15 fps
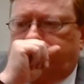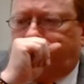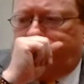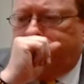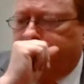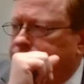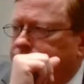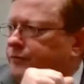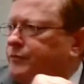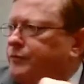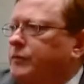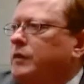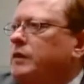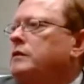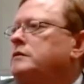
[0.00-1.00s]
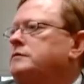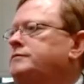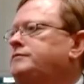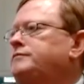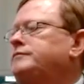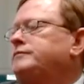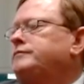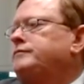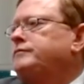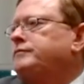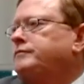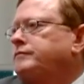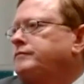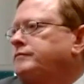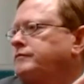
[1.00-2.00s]

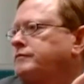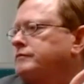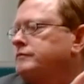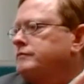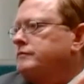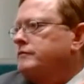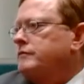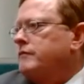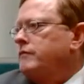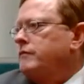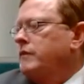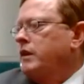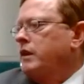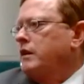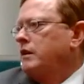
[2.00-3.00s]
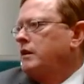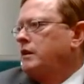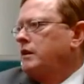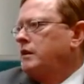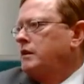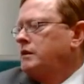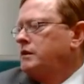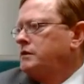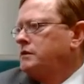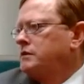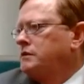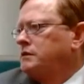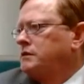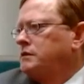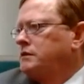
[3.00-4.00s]

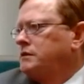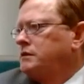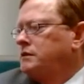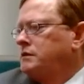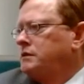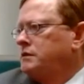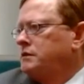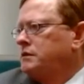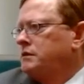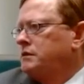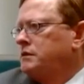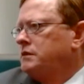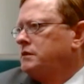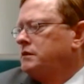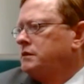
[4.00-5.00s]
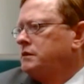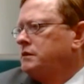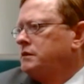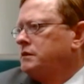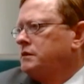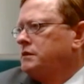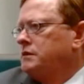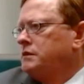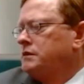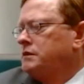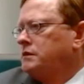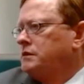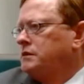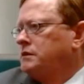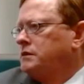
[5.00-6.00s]

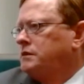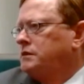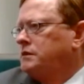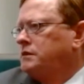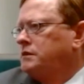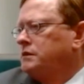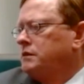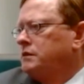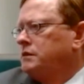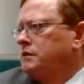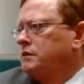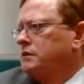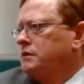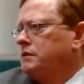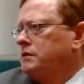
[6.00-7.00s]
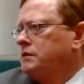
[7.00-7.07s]
(silent)